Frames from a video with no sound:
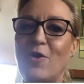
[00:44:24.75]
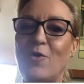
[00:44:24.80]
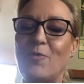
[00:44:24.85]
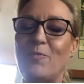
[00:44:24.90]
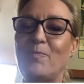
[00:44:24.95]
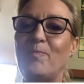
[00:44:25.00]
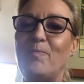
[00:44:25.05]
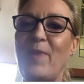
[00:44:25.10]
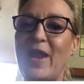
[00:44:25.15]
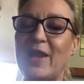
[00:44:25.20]

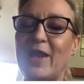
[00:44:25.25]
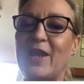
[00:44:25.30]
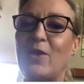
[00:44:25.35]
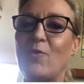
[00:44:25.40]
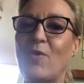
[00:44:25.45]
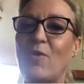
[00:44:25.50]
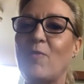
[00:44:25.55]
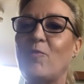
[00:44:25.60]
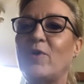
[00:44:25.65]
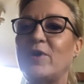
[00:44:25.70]
I'll back
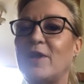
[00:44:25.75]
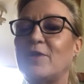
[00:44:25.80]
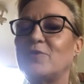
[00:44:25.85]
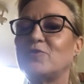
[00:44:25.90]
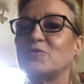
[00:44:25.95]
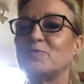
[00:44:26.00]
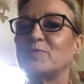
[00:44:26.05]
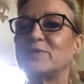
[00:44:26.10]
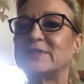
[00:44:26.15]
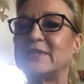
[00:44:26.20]
you up
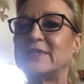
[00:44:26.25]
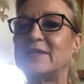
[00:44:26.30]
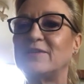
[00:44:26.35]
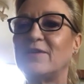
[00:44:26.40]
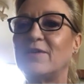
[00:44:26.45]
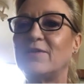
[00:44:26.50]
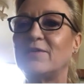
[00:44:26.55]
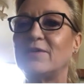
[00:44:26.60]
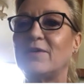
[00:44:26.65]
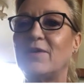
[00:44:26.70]
100%
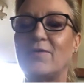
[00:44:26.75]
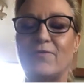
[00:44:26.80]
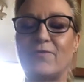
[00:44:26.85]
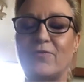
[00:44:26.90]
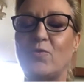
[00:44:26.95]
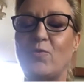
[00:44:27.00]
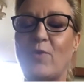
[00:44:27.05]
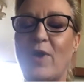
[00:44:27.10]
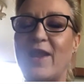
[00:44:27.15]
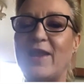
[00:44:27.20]
of
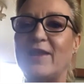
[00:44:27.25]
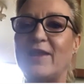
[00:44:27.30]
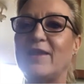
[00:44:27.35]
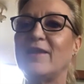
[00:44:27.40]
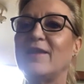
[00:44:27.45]
the way.